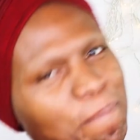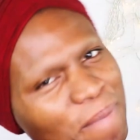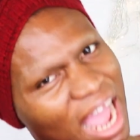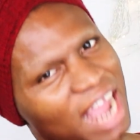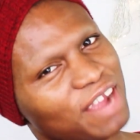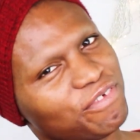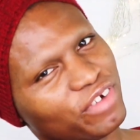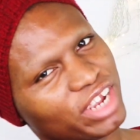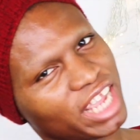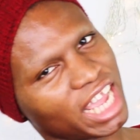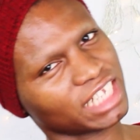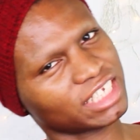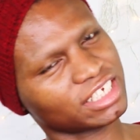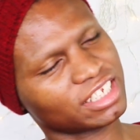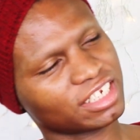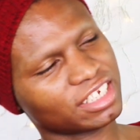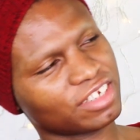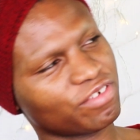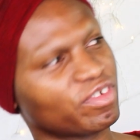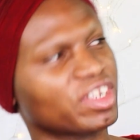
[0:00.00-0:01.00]
back for yet
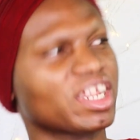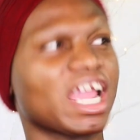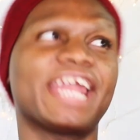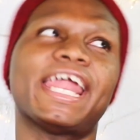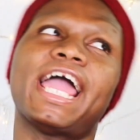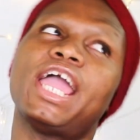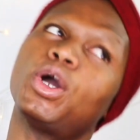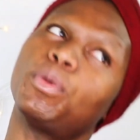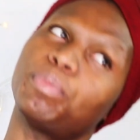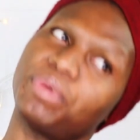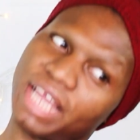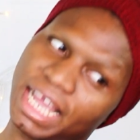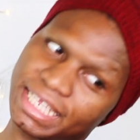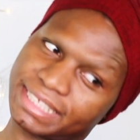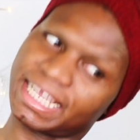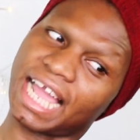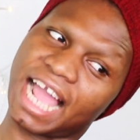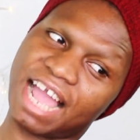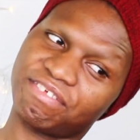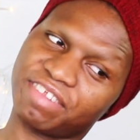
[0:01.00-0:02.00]
another video, and I hope you
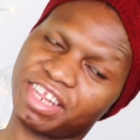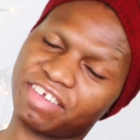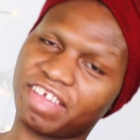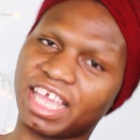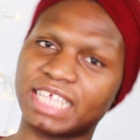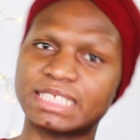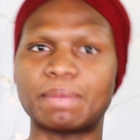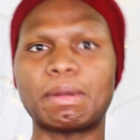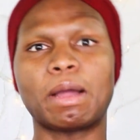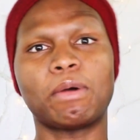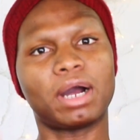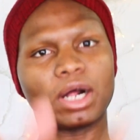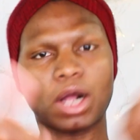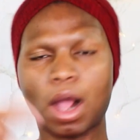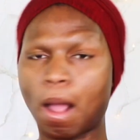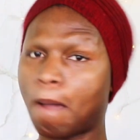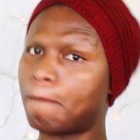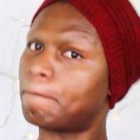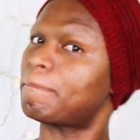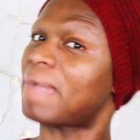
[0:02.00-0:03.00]
guys are having a great time.
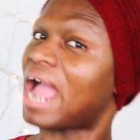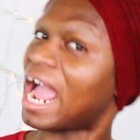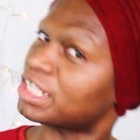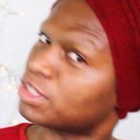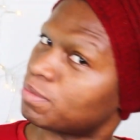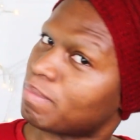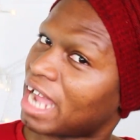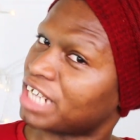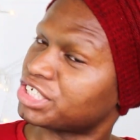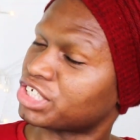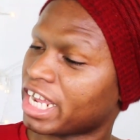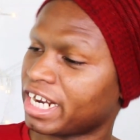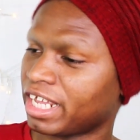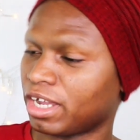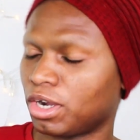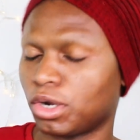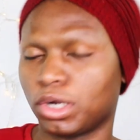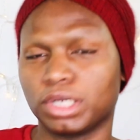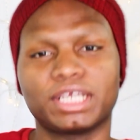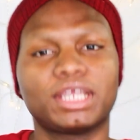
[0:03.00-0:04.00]
Welcome back to my
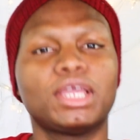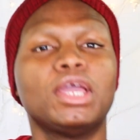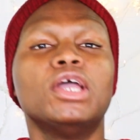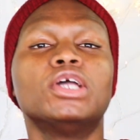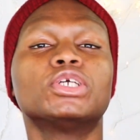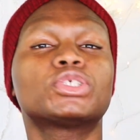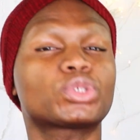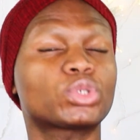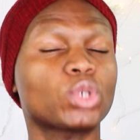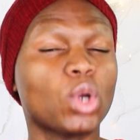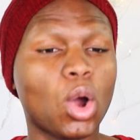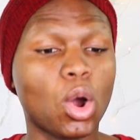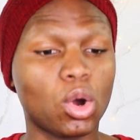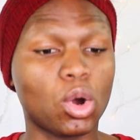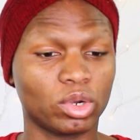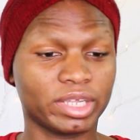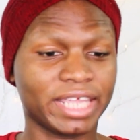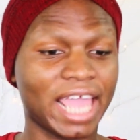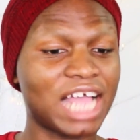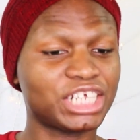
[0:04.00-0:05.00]
channel, honey.
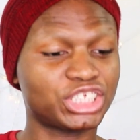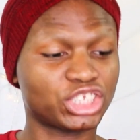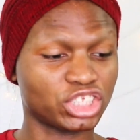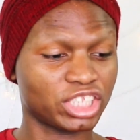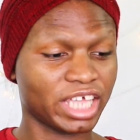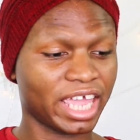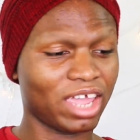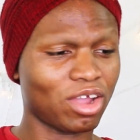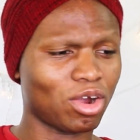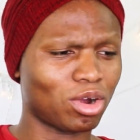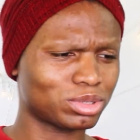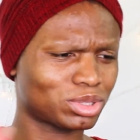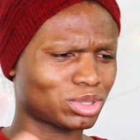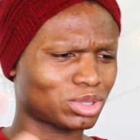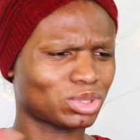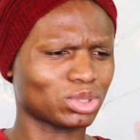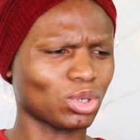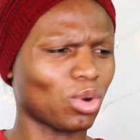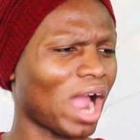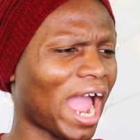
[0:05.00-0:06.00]
So yesterday or
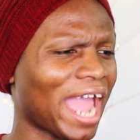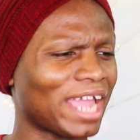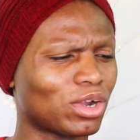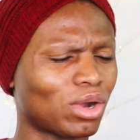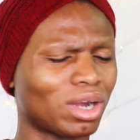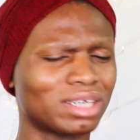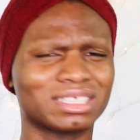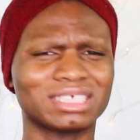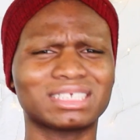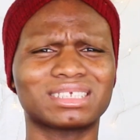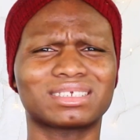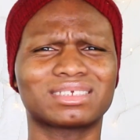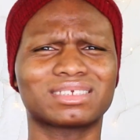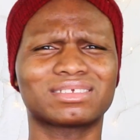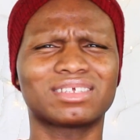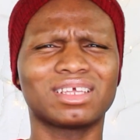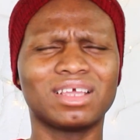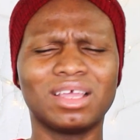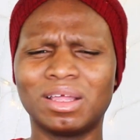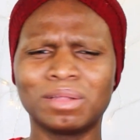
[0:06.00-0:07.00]
so, I got
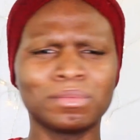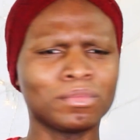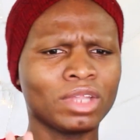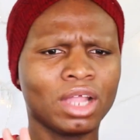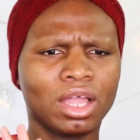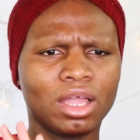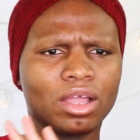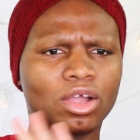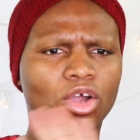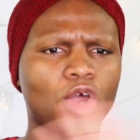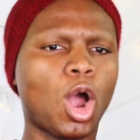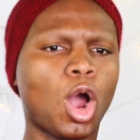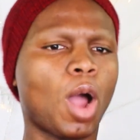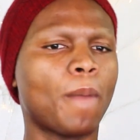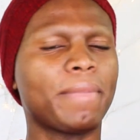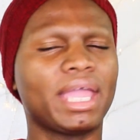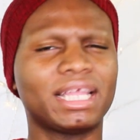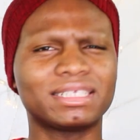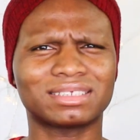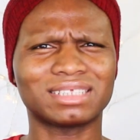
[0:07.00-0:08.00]
this
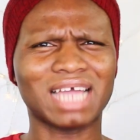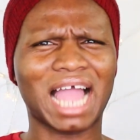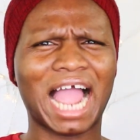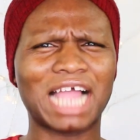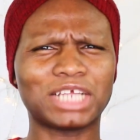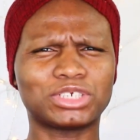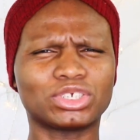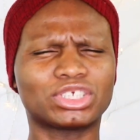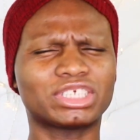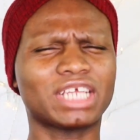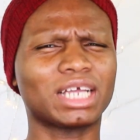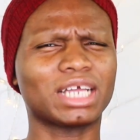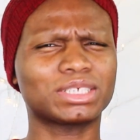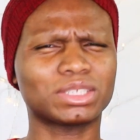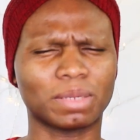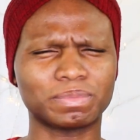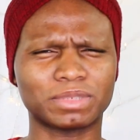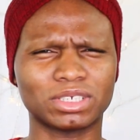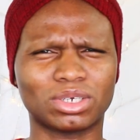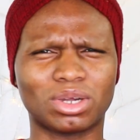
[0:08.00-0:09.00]
comment that I should check
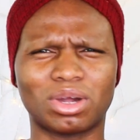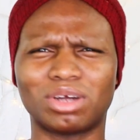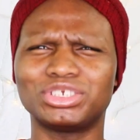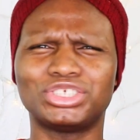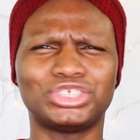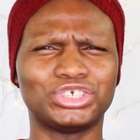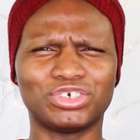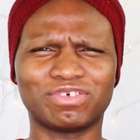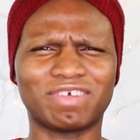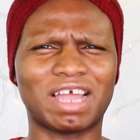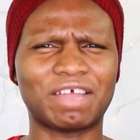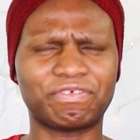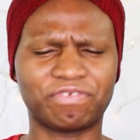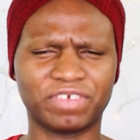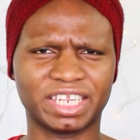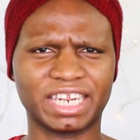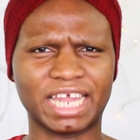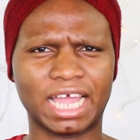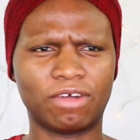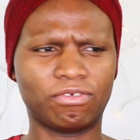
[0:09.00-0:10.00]
something called
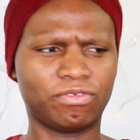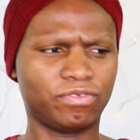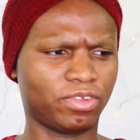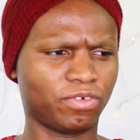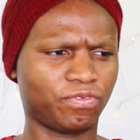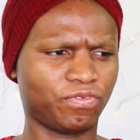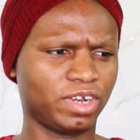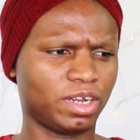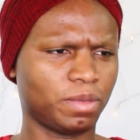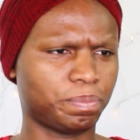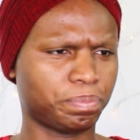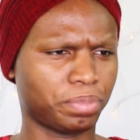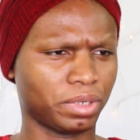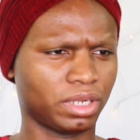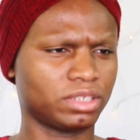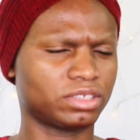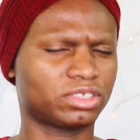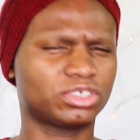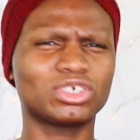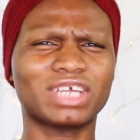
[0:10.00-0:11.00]
geography now for the
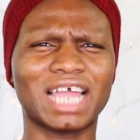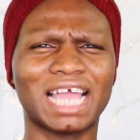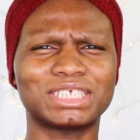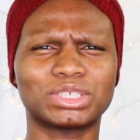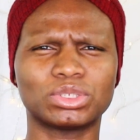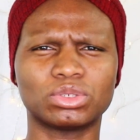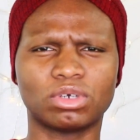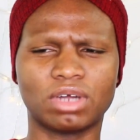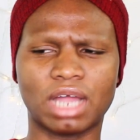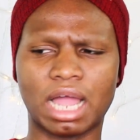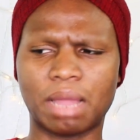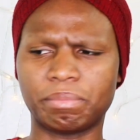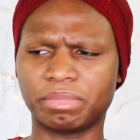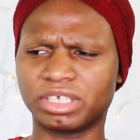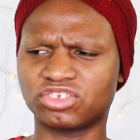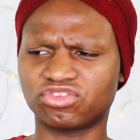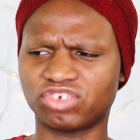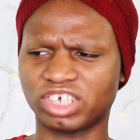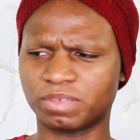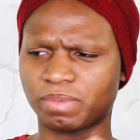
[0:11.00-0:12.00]
Philippines. You guys know I'm
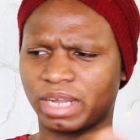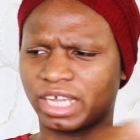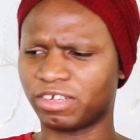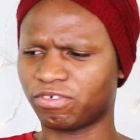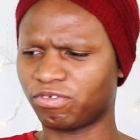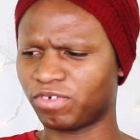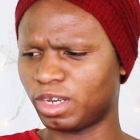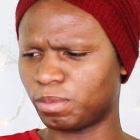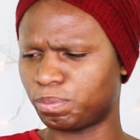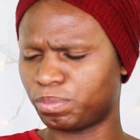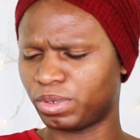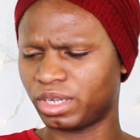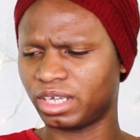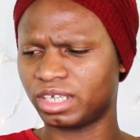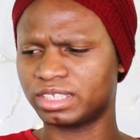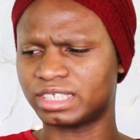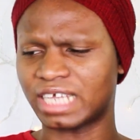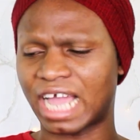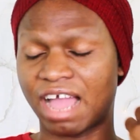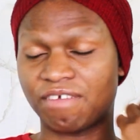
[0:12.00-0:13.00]
intrigued by the
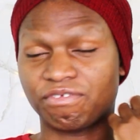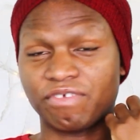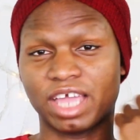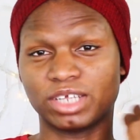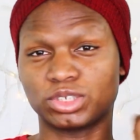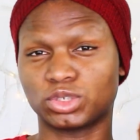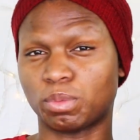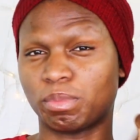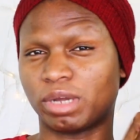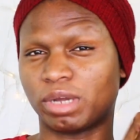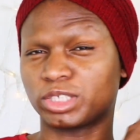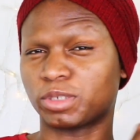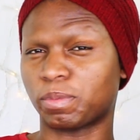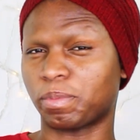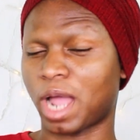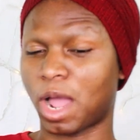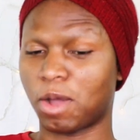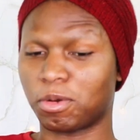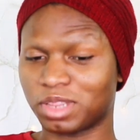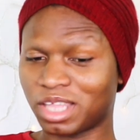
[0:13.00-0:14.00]
Philippines. I've heard too much
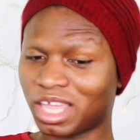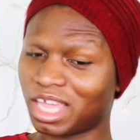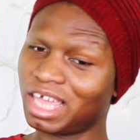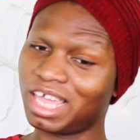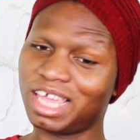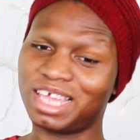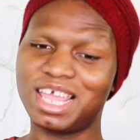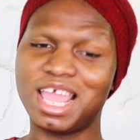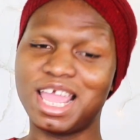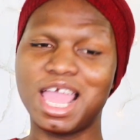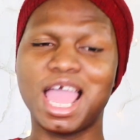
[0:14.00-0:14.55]
about it,